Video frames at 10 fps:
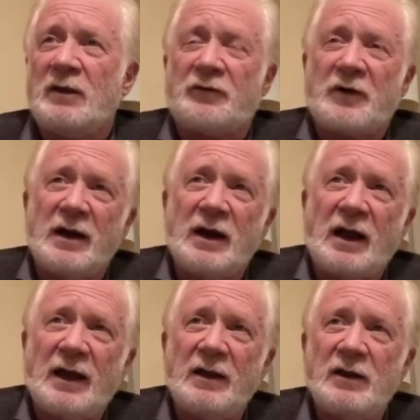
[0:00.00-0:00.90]
Fred and
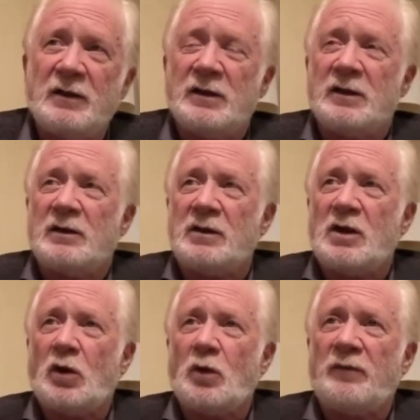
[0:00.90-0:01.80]
I, you
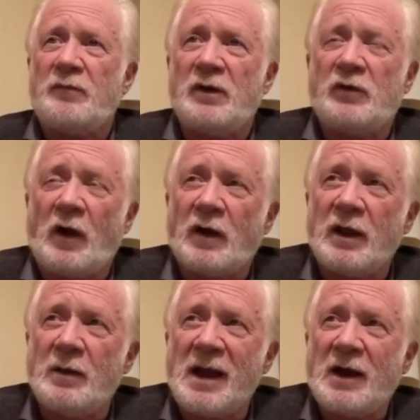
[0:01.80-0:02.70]
know, have been
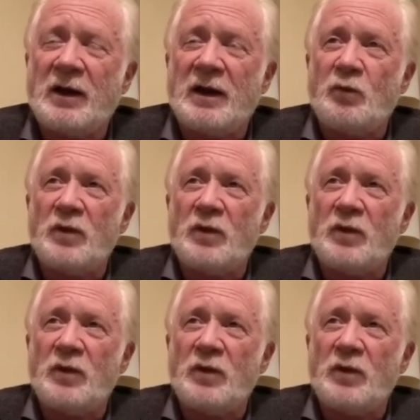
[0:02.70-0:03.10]
talking about it, and